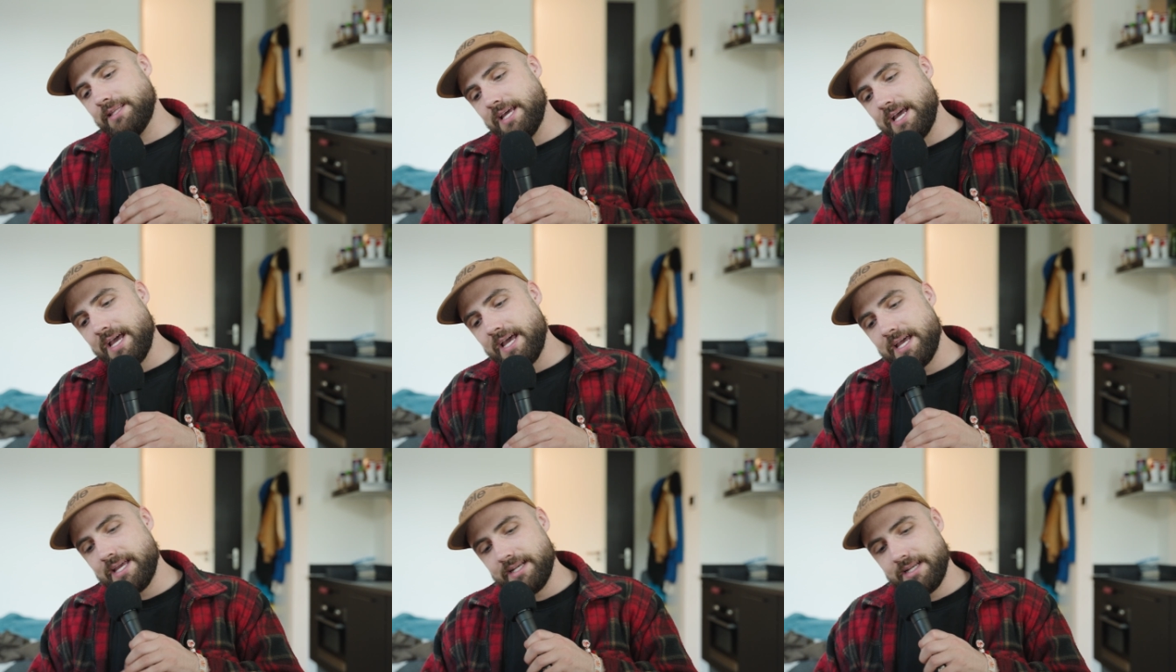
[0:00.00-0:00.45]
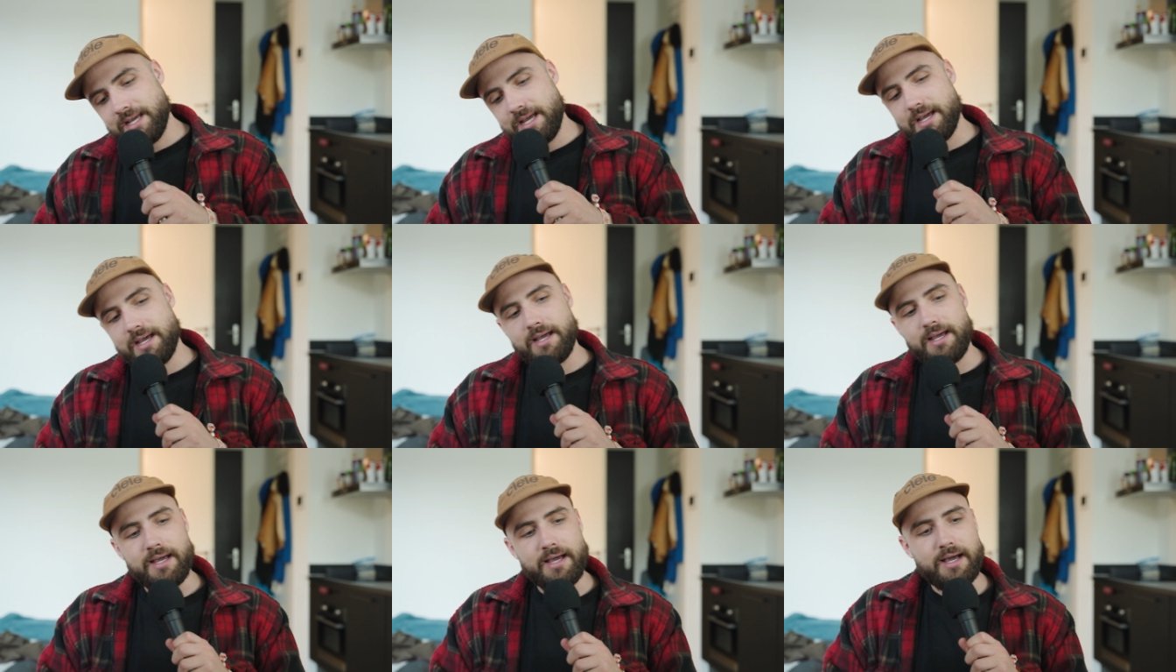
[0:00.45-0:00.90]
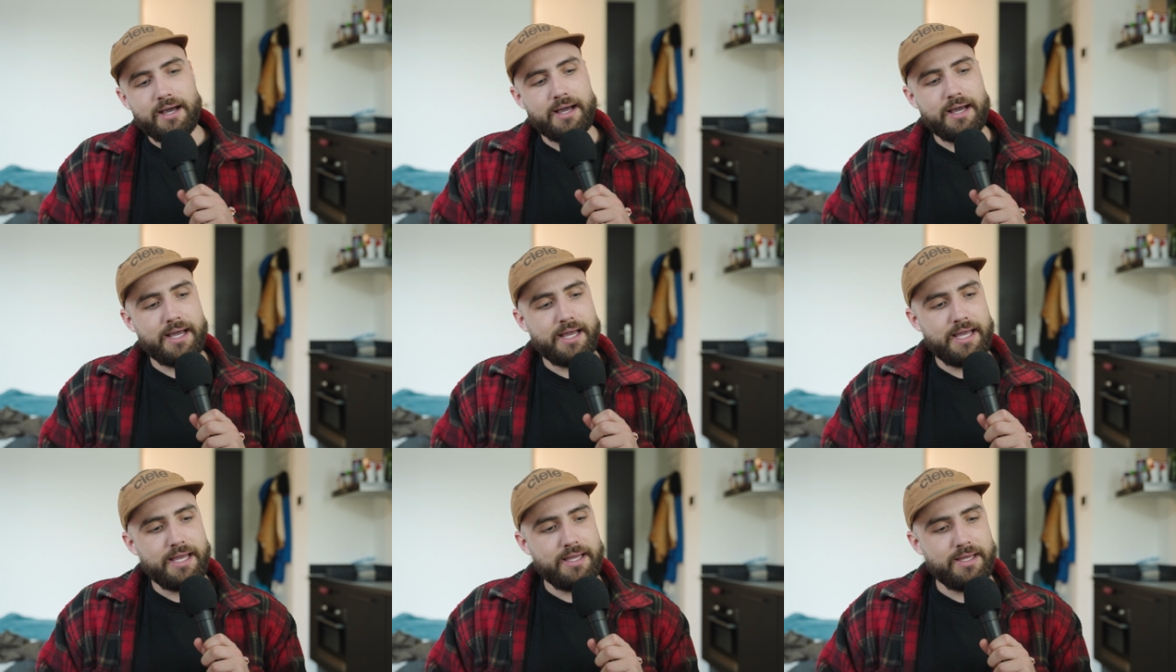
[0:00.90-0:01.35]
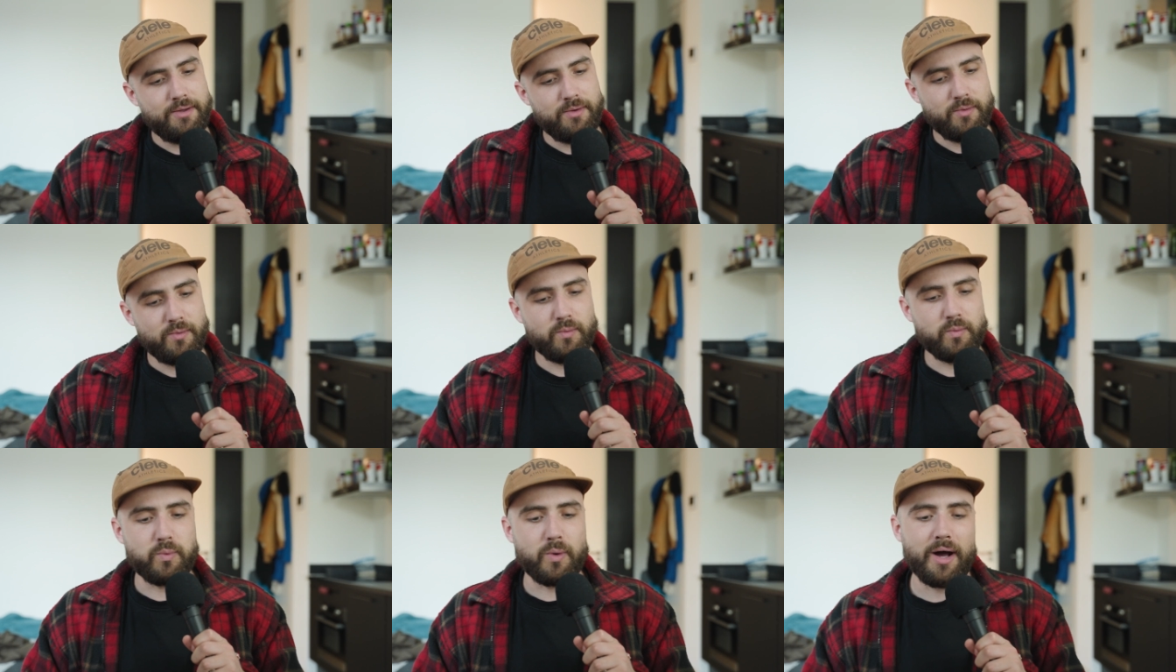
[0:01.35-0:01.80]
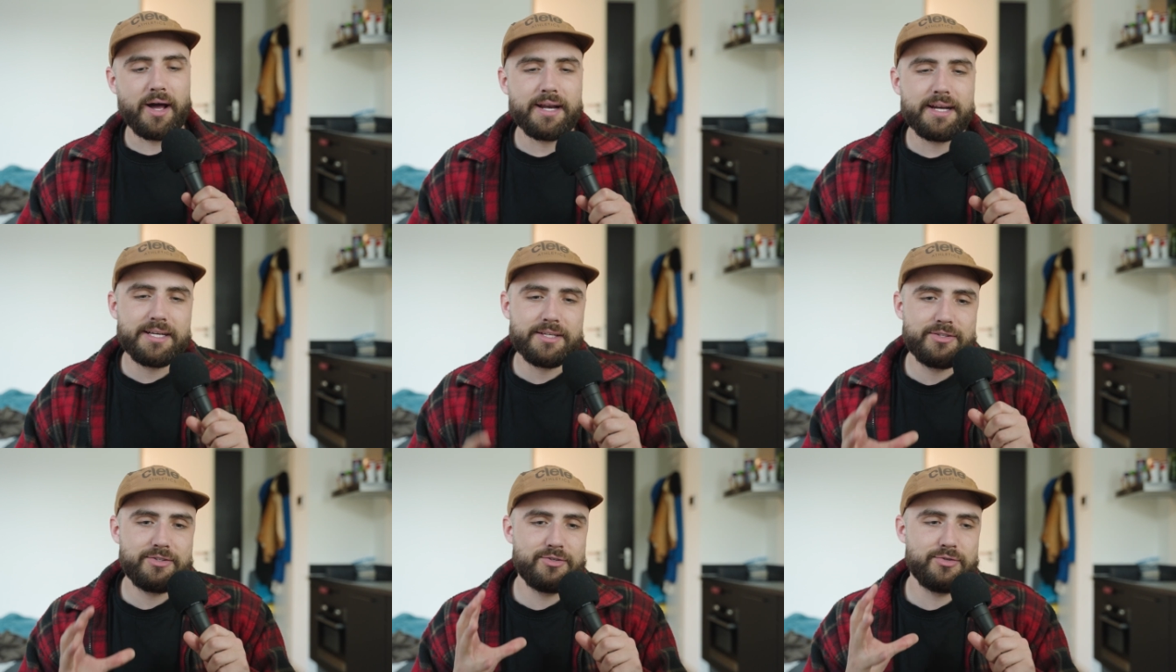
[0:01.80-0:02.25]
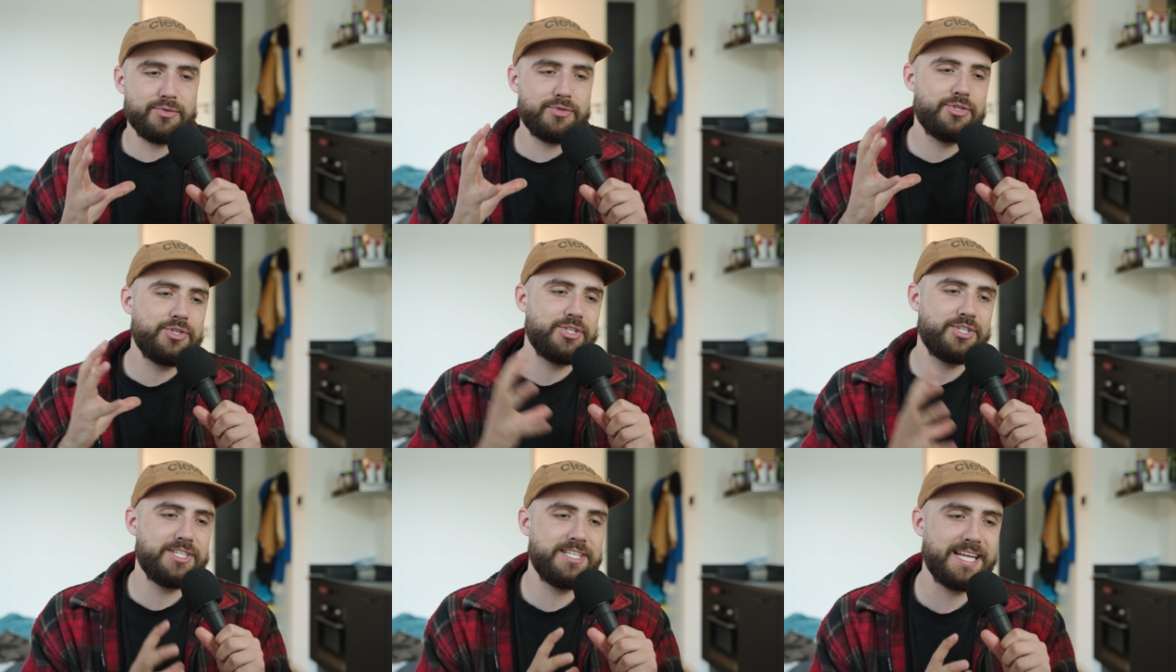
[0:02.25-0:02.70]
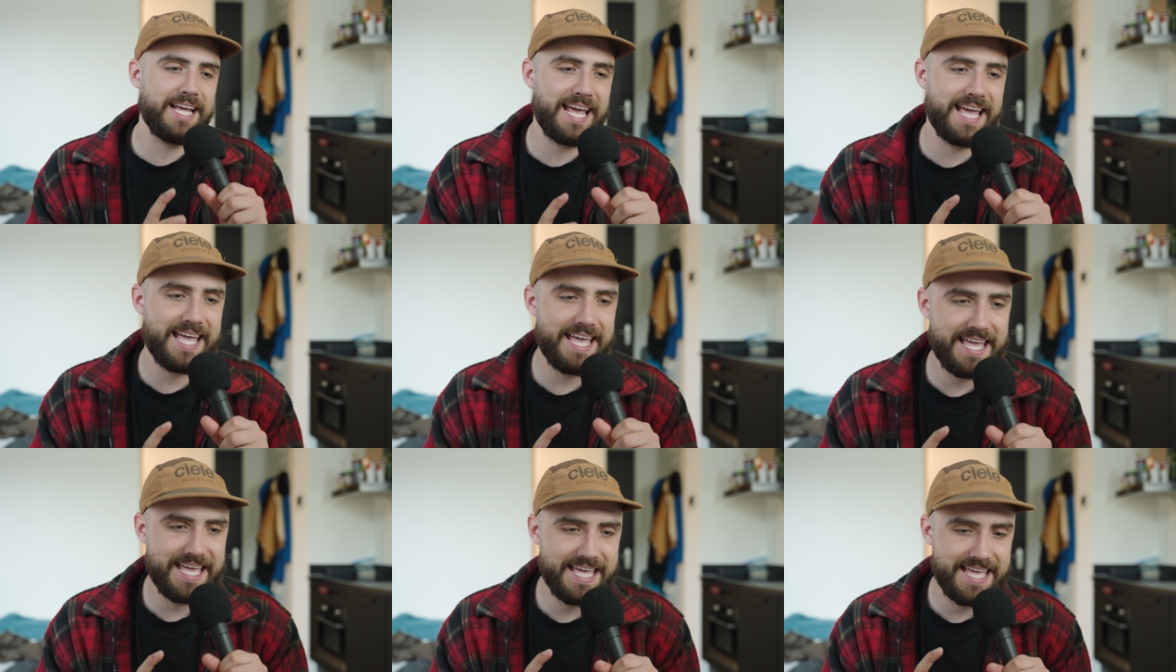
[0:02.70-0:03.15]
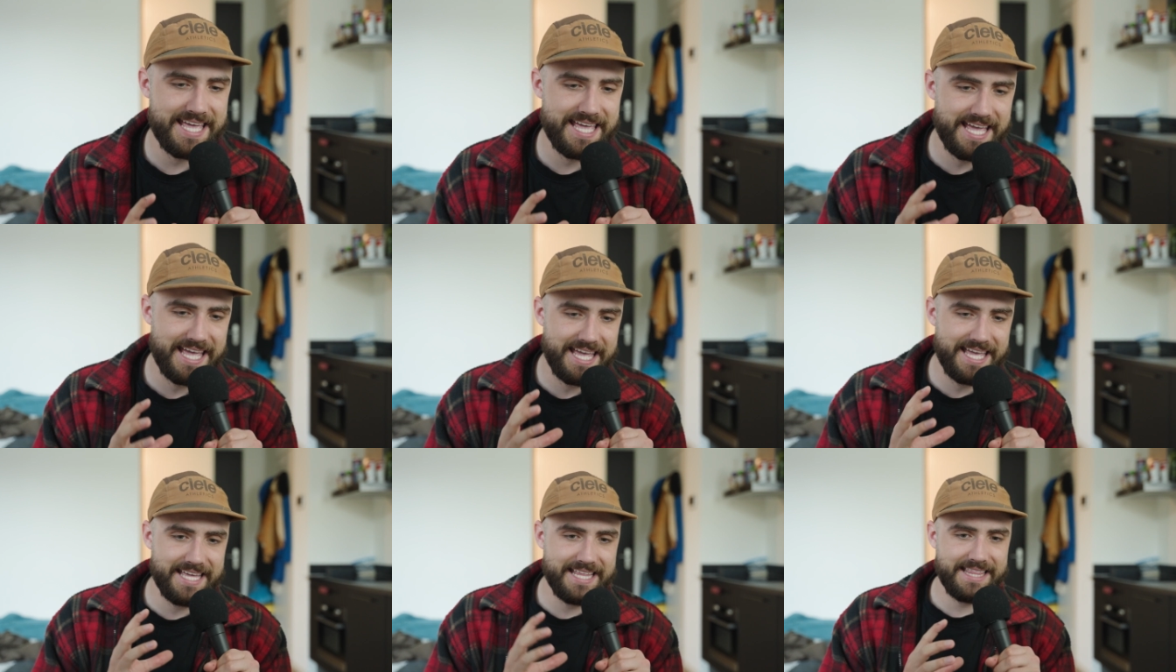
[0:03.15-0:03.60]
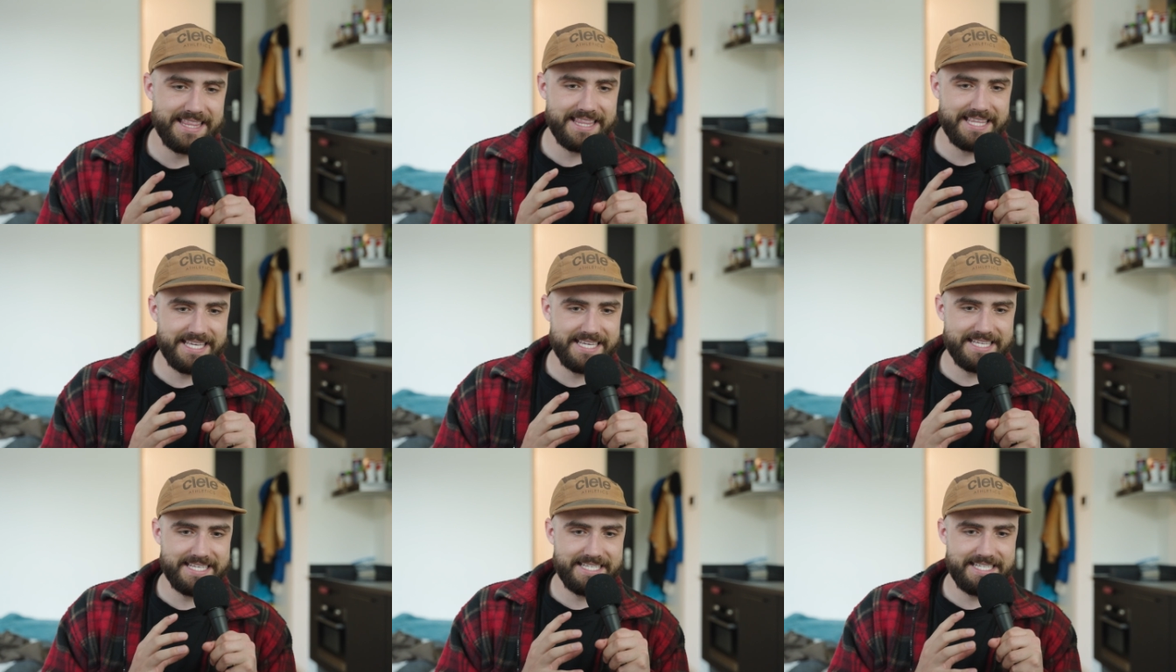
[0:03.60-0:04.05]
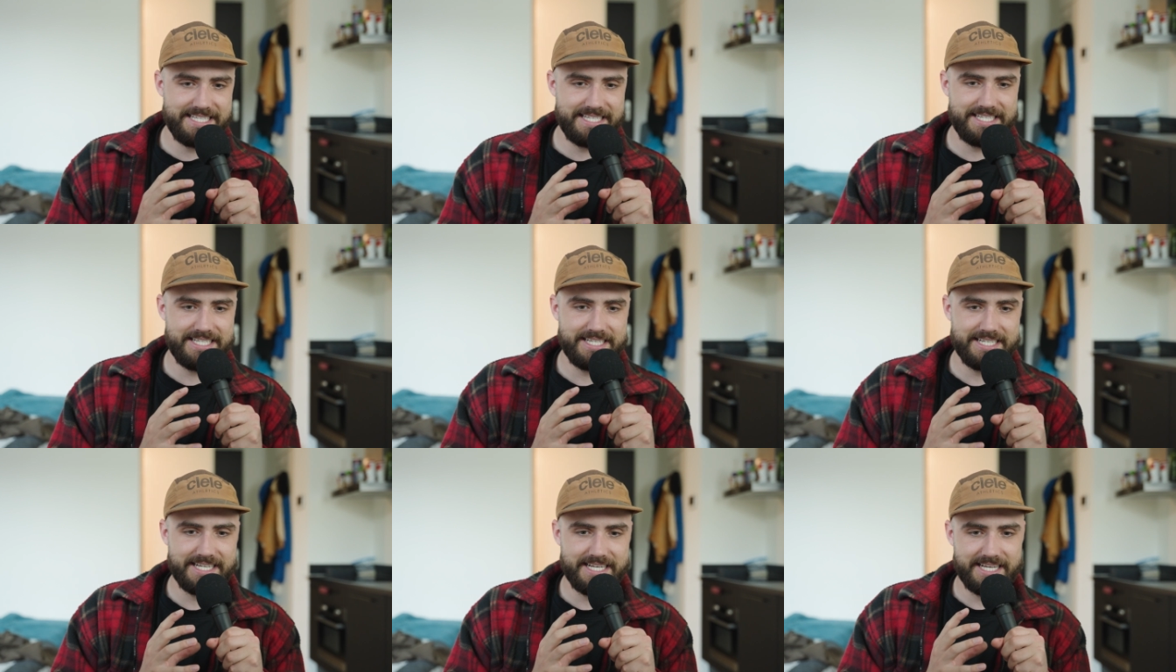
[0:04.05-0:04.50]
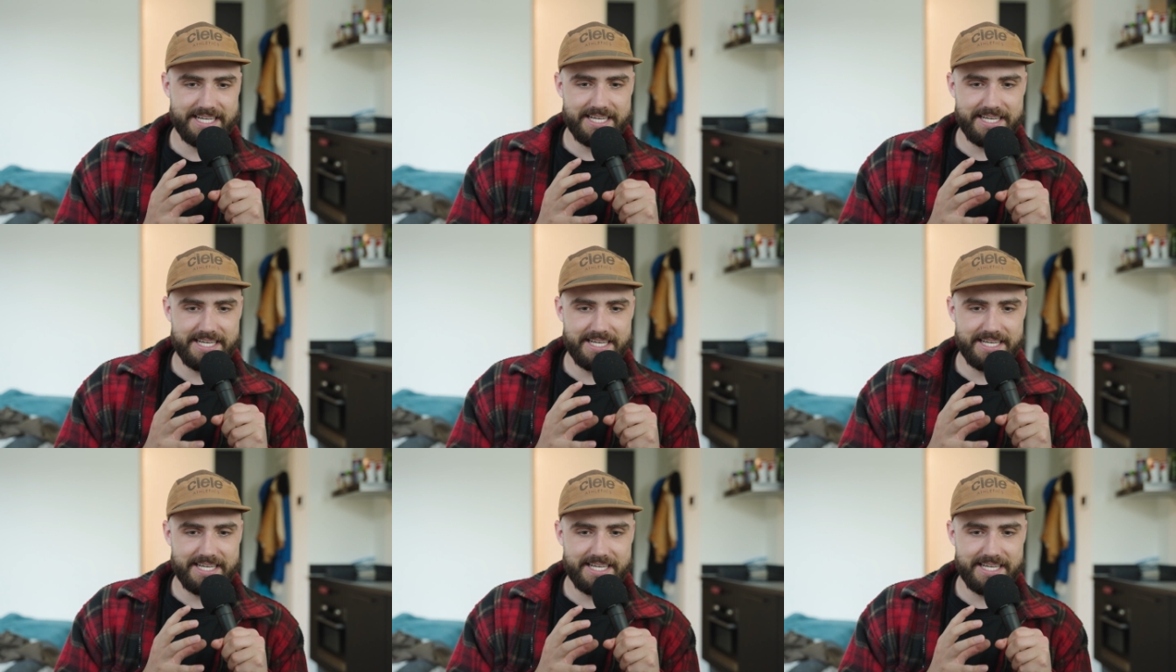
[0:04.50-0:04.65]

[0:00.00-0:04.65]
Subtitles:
that I wanted to stay in this